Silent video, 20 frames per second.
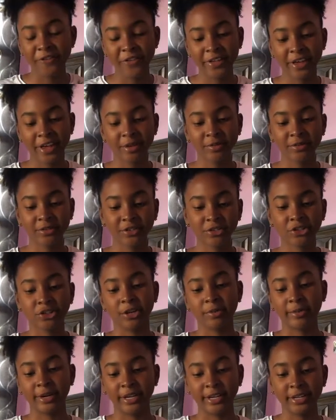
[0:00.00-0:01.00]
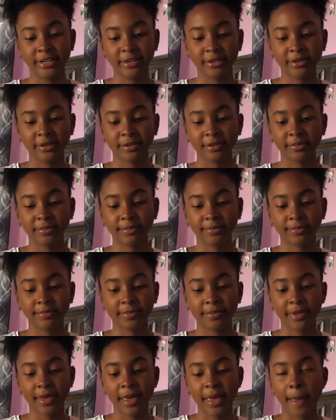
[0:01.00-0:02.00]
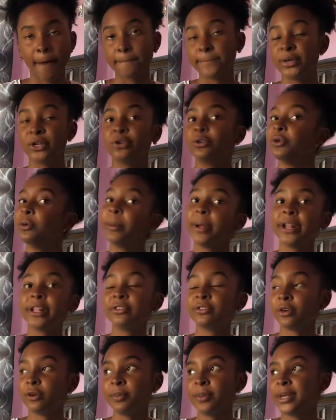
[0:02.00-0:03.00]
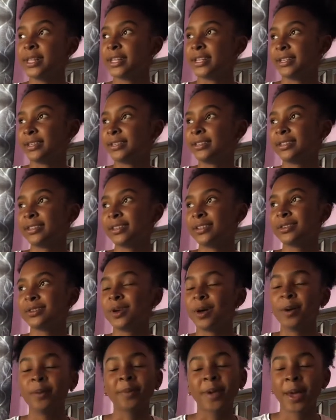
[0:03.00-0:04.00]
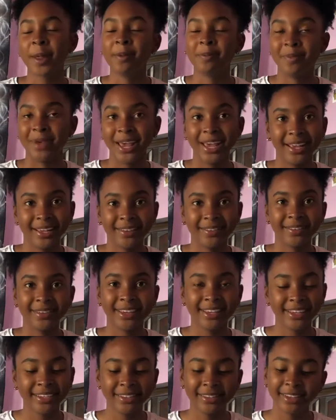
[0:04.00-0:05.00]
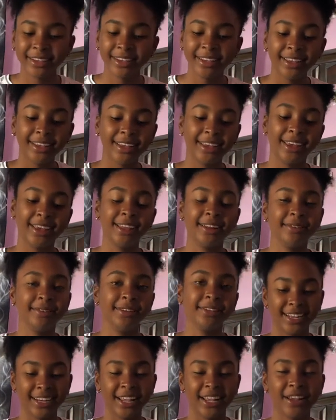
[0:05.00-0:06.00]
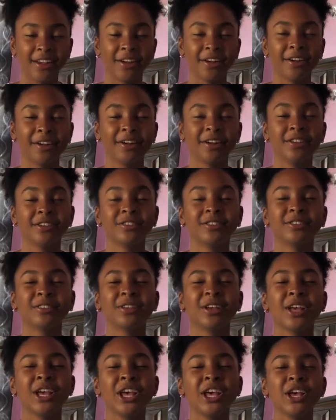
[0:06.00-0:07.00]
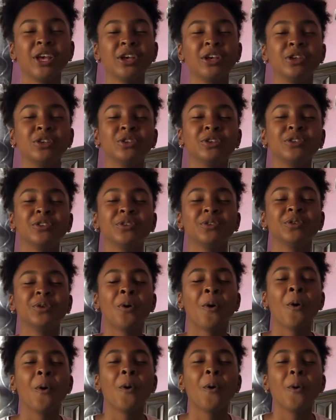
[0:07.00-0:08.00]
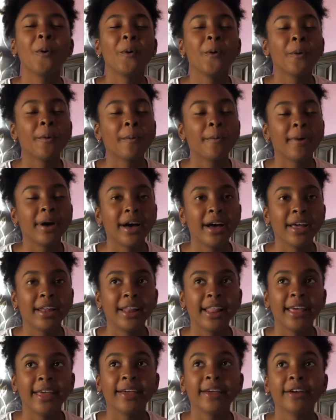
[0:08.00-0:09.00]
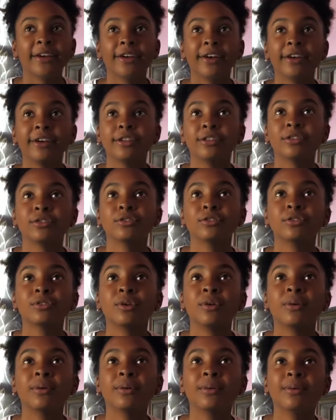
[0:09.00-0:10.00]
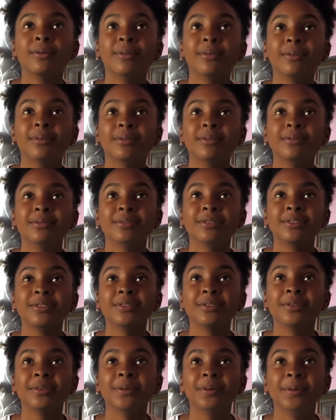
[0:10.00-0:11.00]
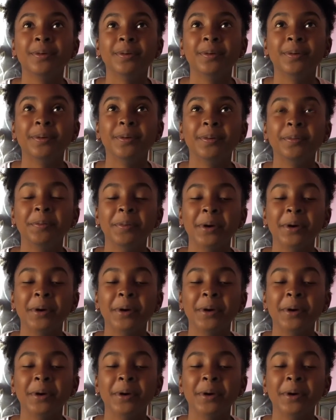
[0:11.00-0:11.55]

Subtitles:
feel like I'm just dramatic, but nobody told me this, so I'm kind of mad, okay? Anyway, it hurts so bad. Like, it hurts so, so